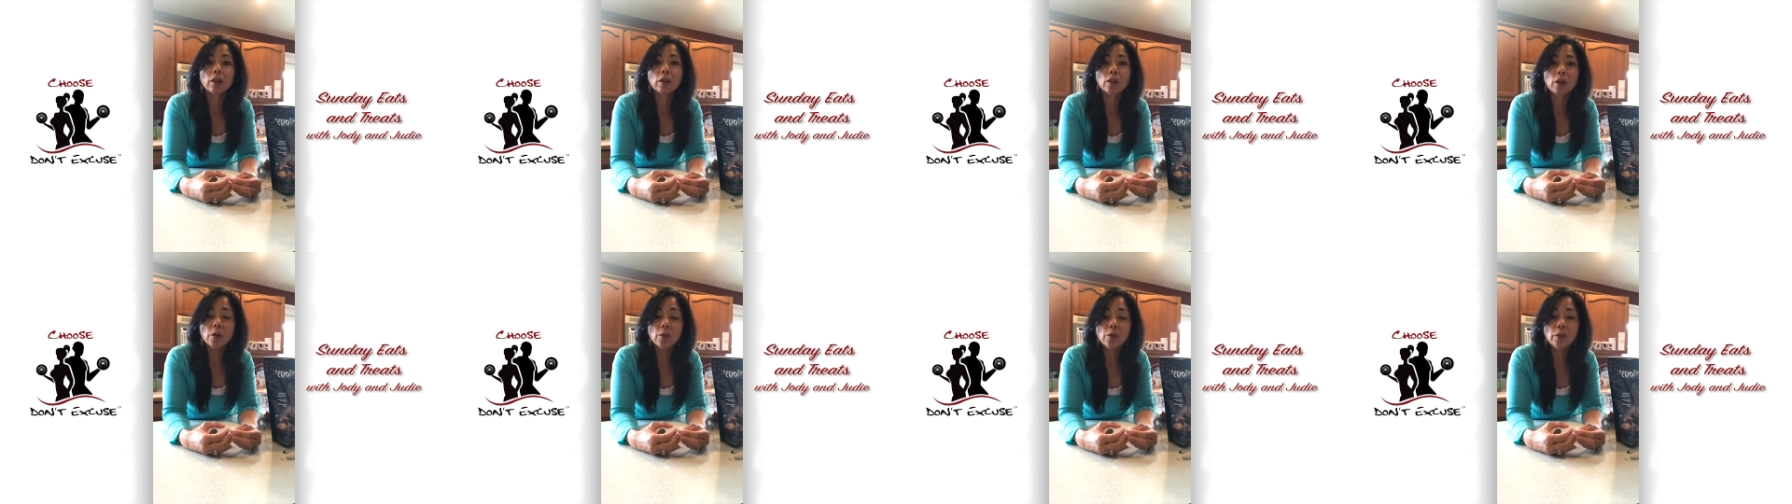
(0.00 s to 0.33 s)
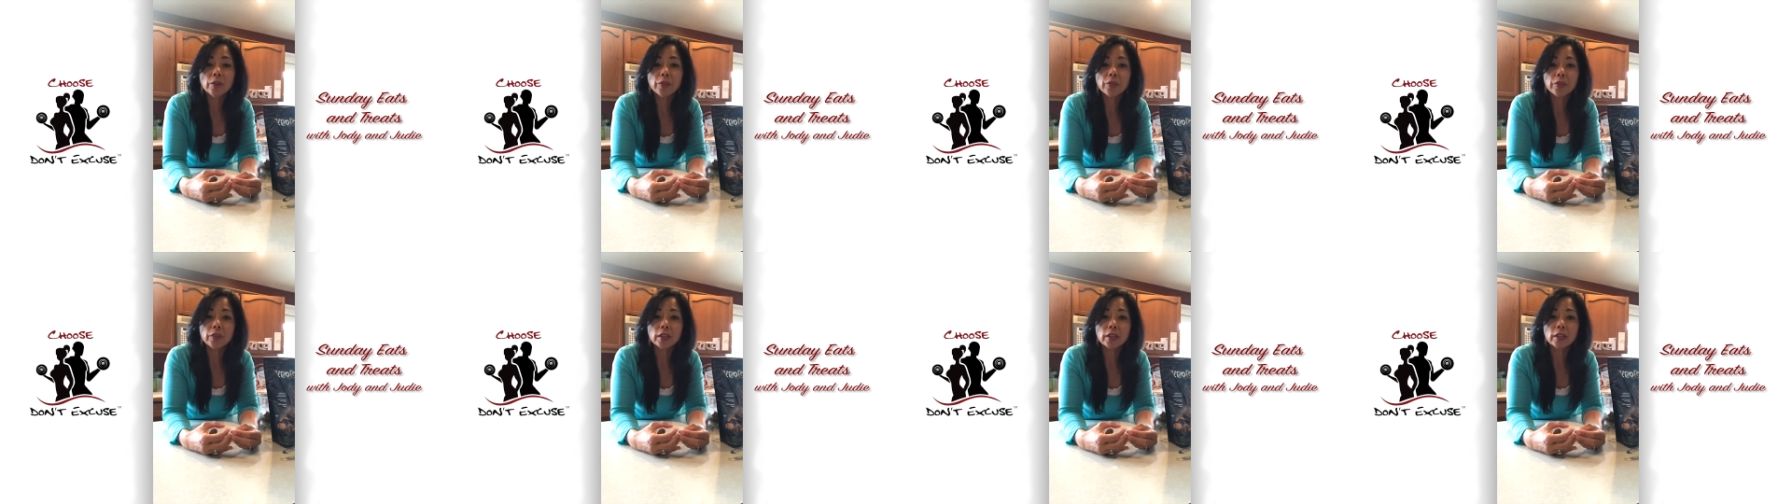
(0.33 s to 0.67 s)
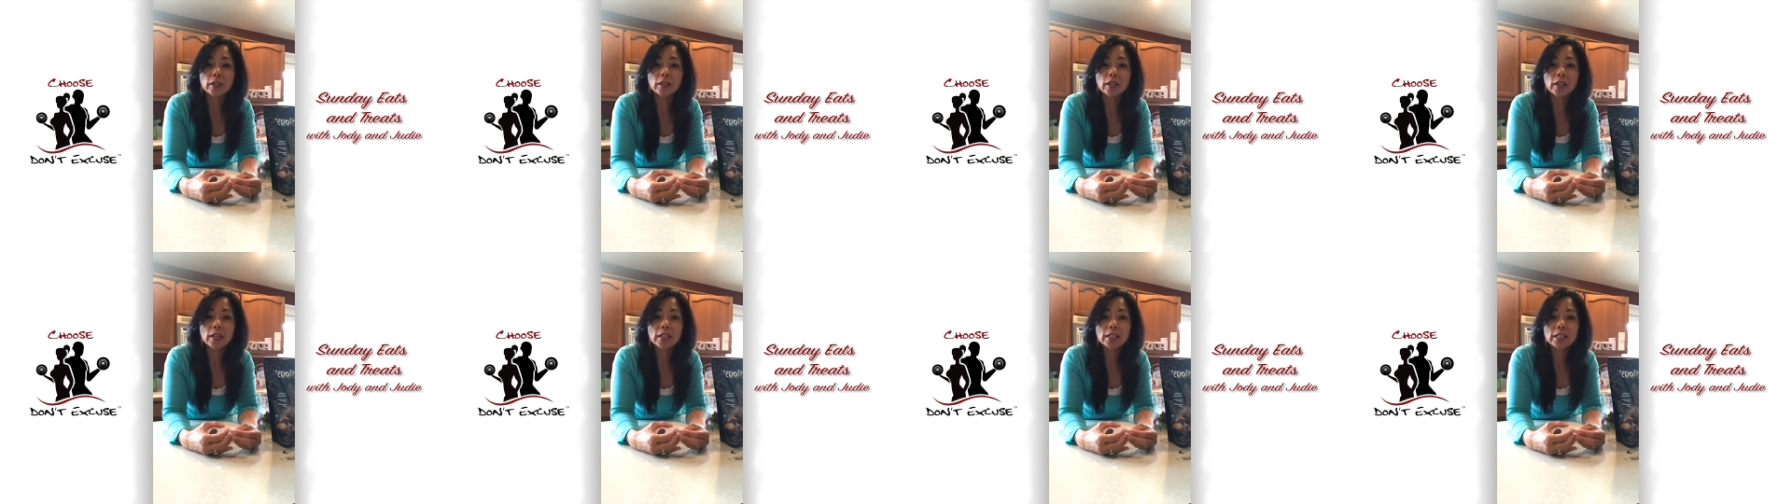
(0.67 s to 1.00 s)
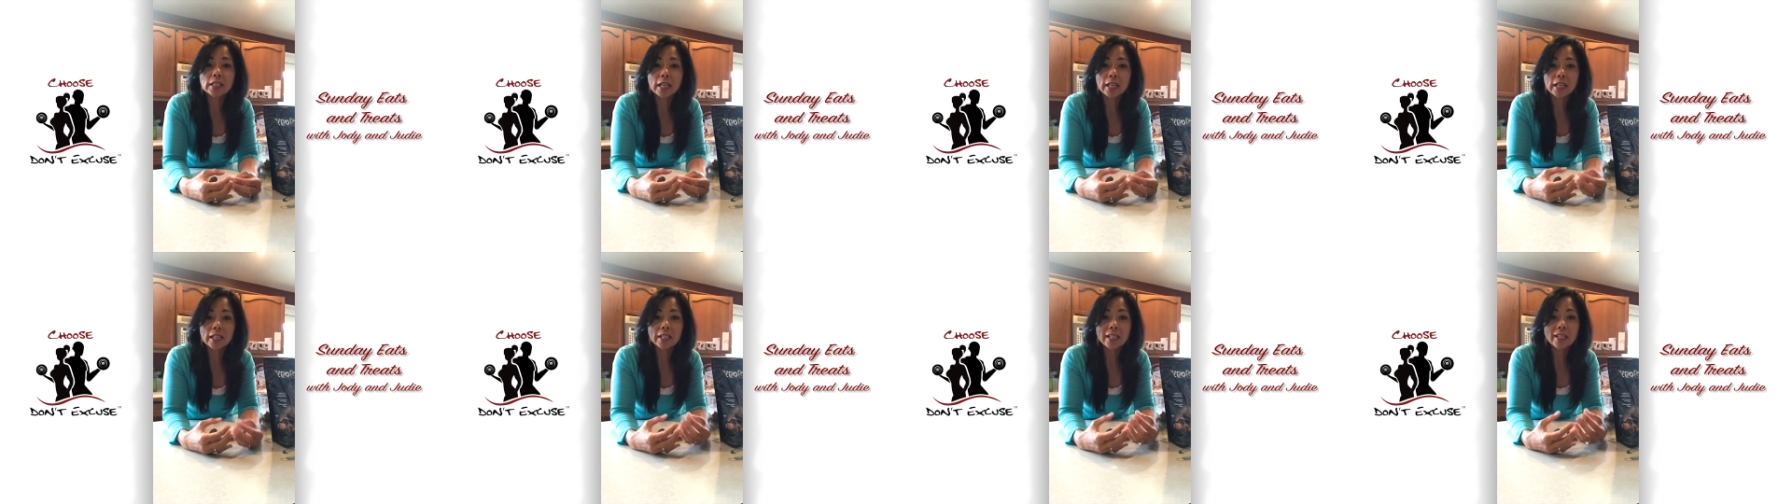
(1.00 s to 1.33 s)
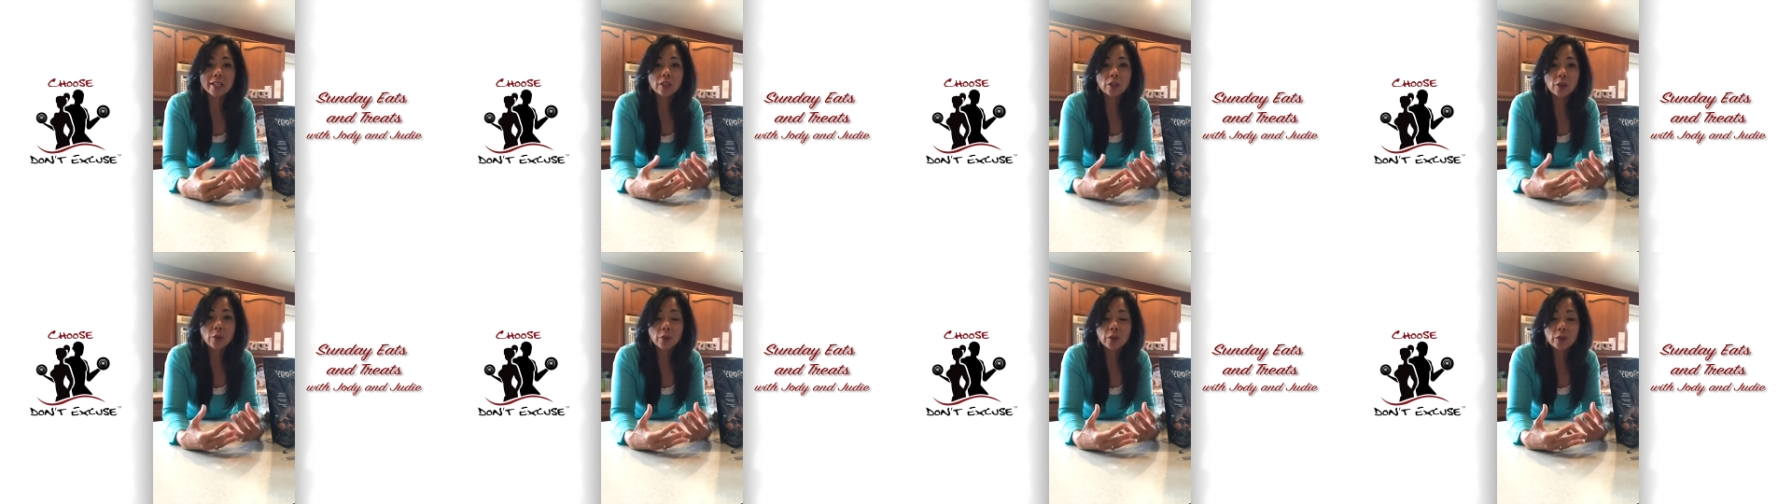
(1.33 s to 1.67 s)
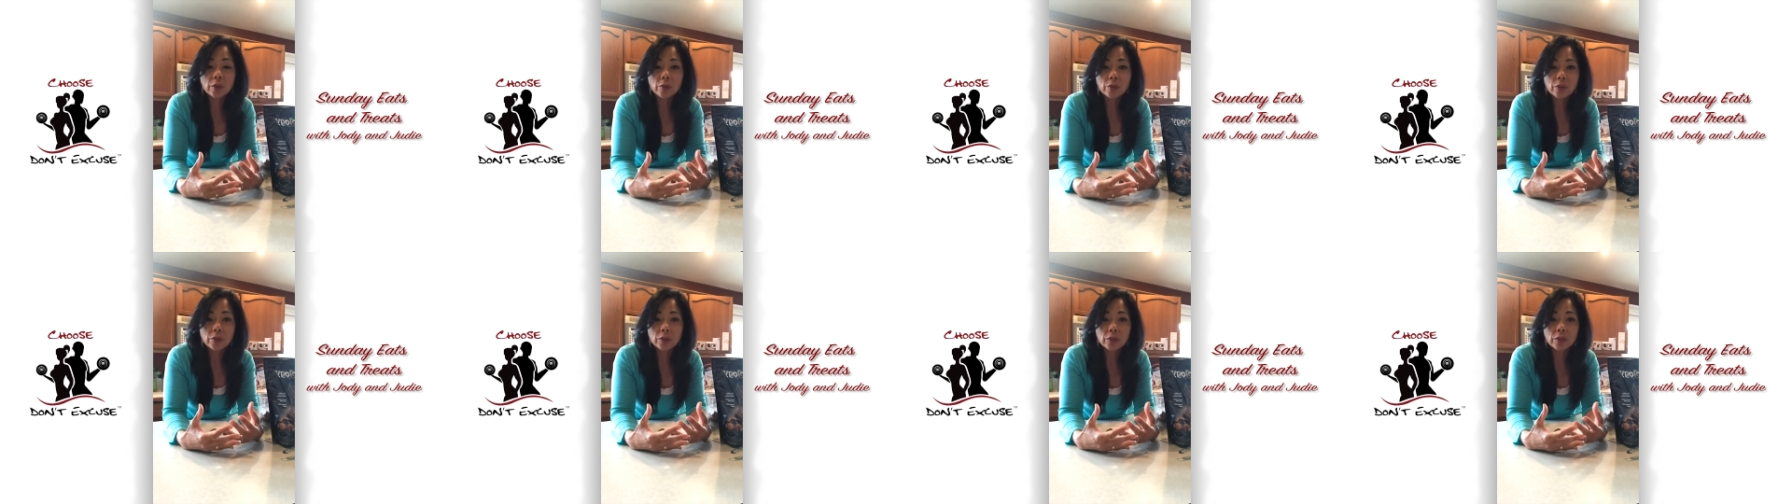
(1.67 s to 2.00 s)
Go with it. It's kind of like
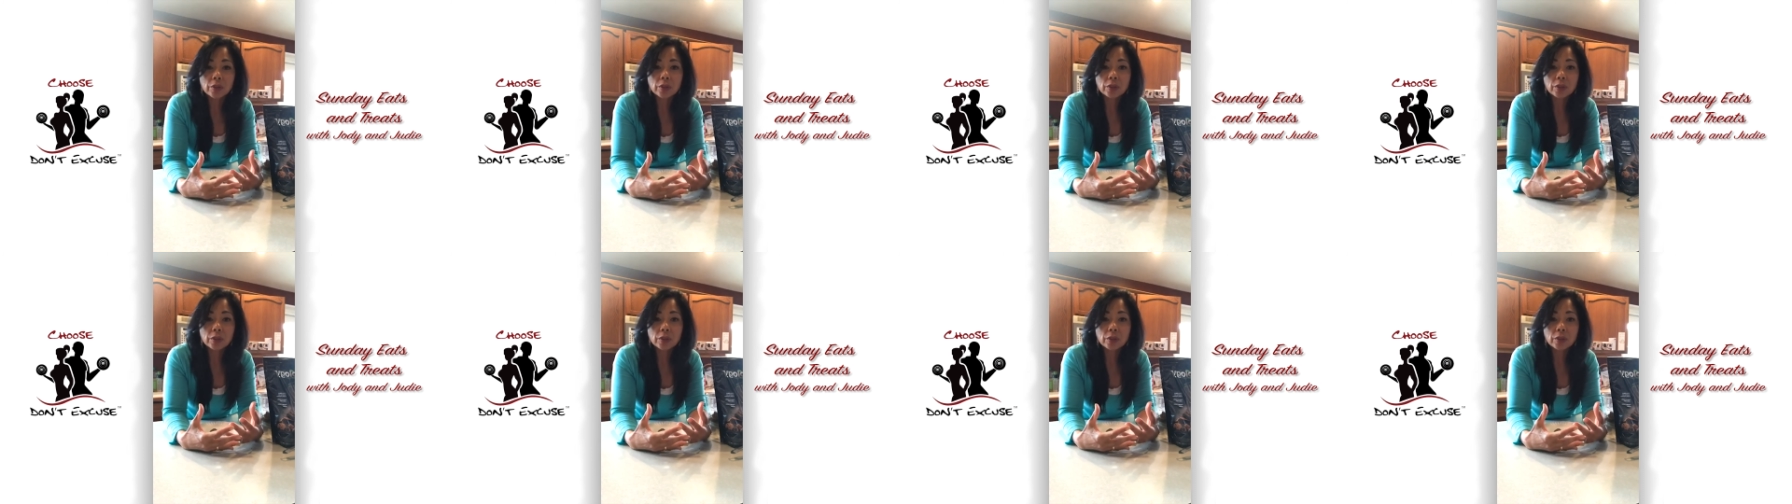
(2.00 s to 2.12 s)
going with